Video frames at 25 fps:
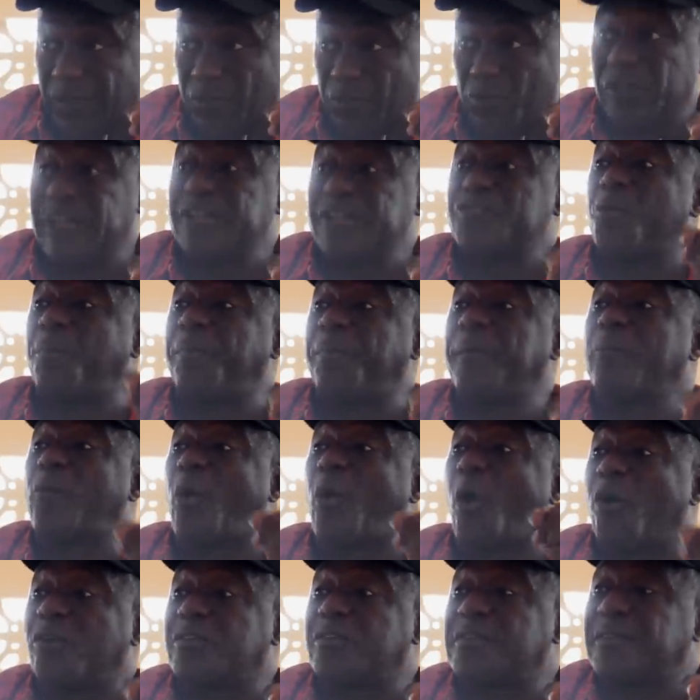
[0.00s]
to the Supreme
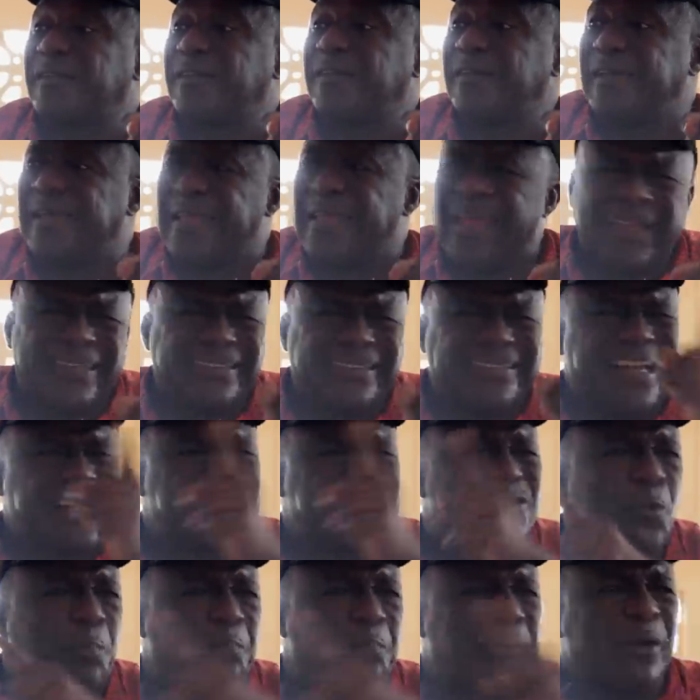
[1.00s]
Court? The
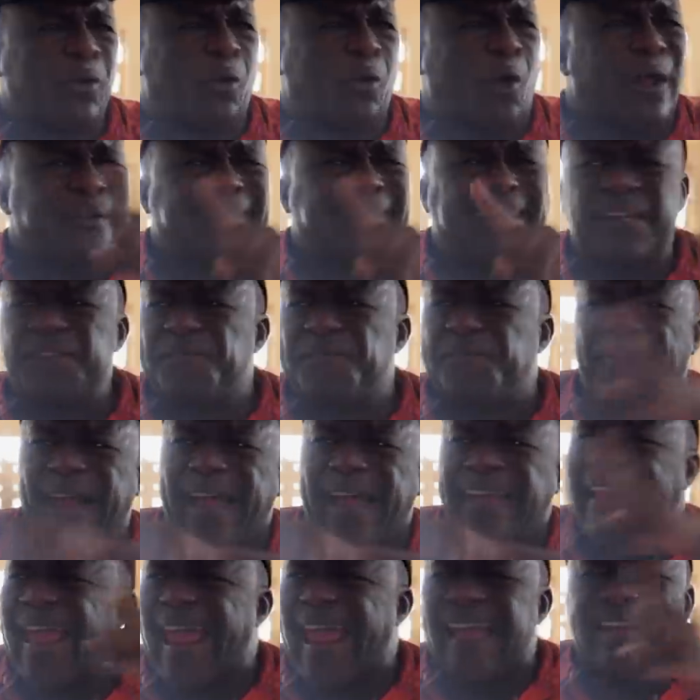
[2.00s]
Supreme Court didn't
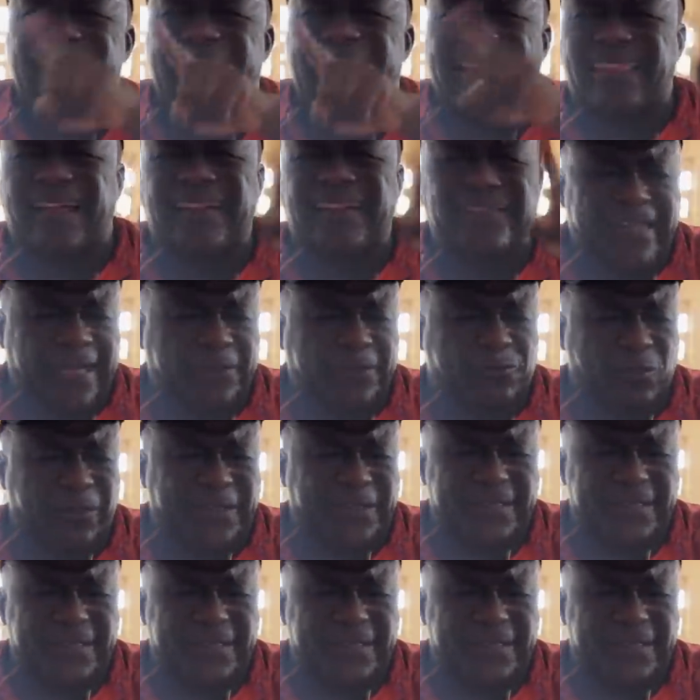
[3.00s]
find any other day to